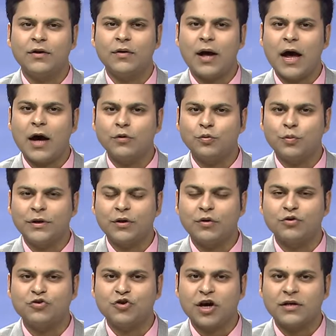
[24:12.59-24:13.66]
to
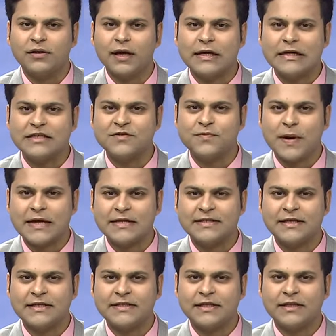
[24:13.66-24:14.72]
outwit Gujarat Titans by
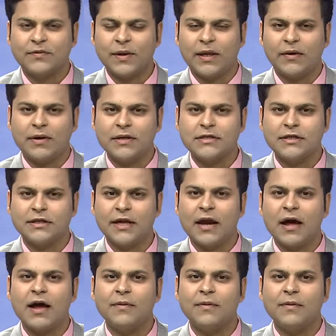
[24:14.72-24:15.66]
63 runs in their